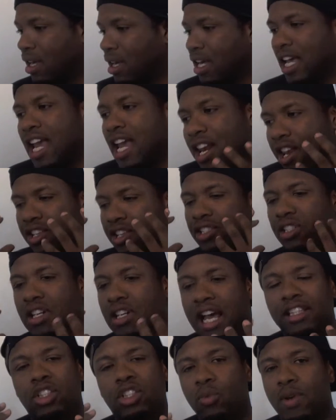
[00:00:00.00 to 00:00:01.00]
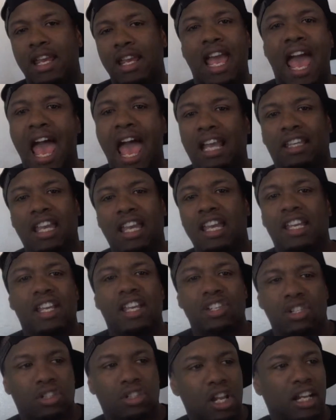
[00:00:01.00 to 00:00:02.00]
he needs to not to react and
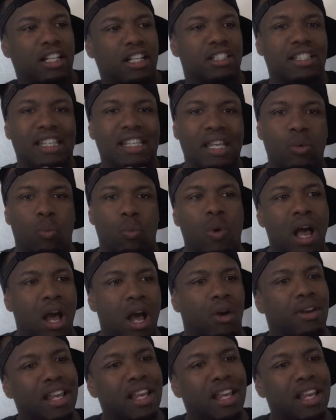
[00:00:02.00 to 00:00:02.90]
get sluggish and get wild.